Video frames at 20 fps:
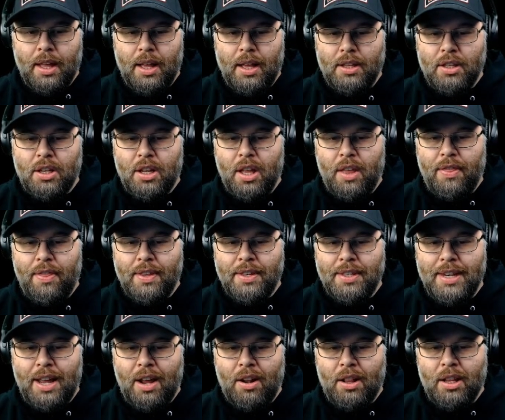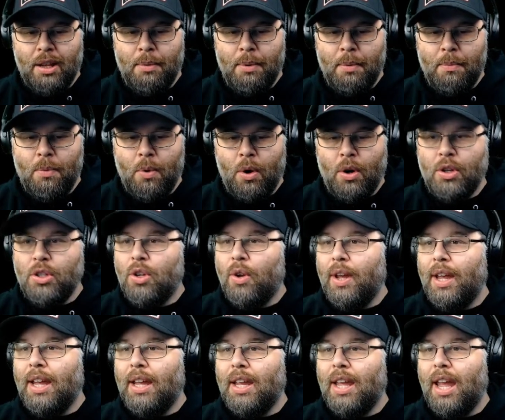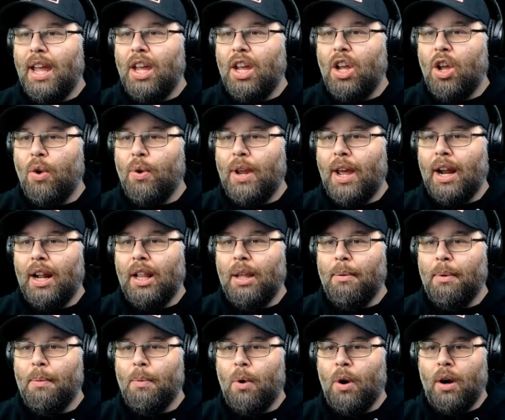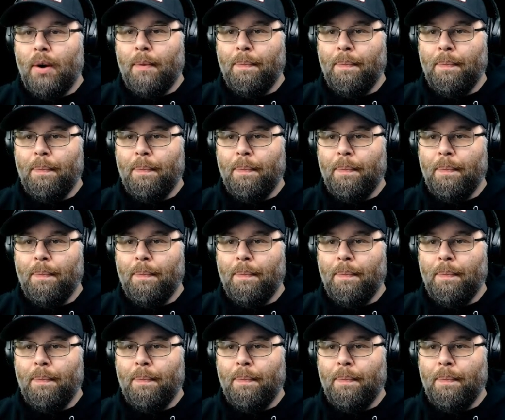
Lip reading: cut this down a little bit more so it can go down a little bit more.